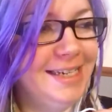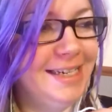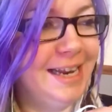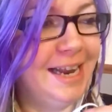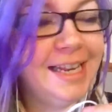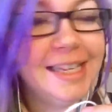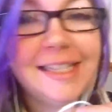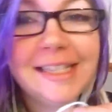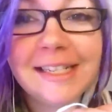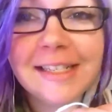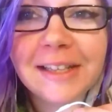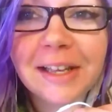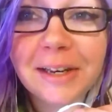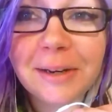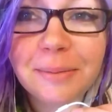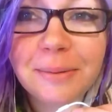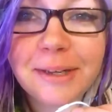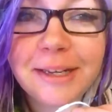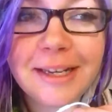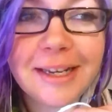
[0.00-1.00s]
test is going
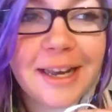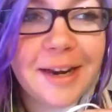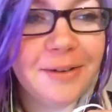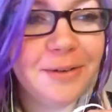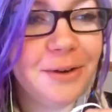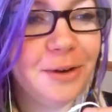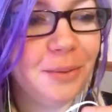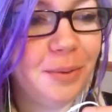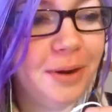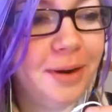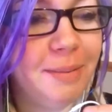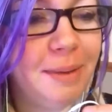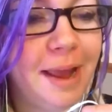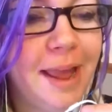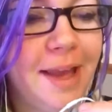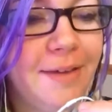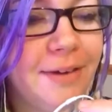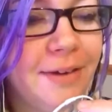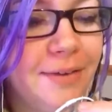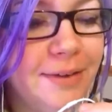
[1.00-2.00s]
to be. I
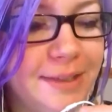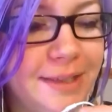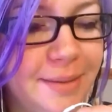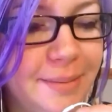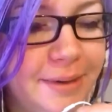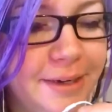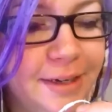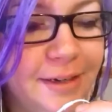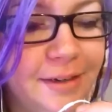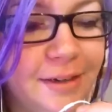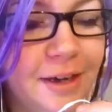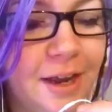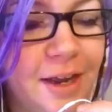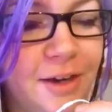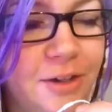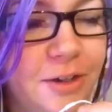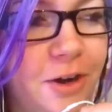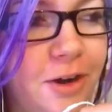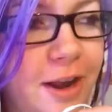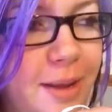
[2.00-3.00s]
haven't even sent my
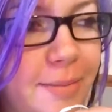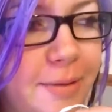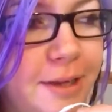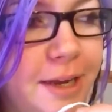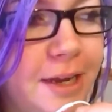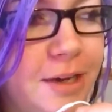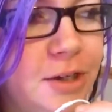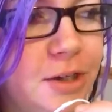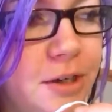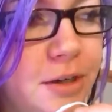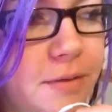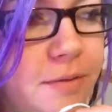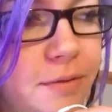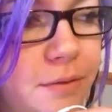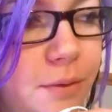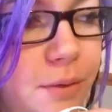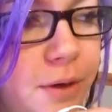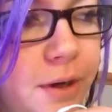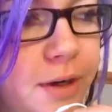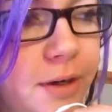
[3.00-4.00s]
gosh darn application
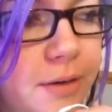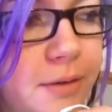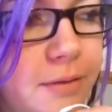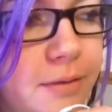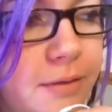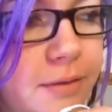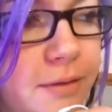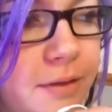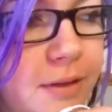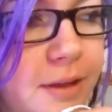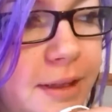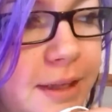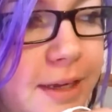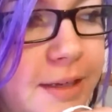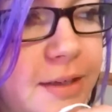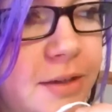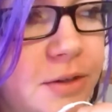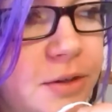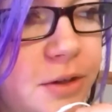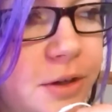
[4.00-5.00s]
for the
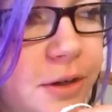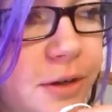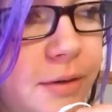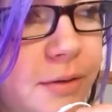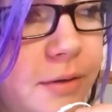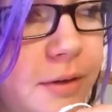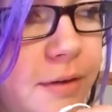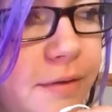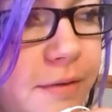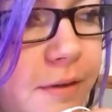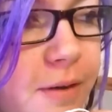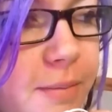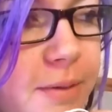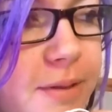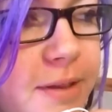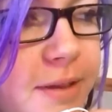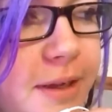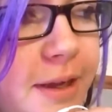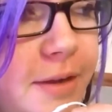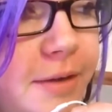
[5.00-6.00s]
licensure of pharmacy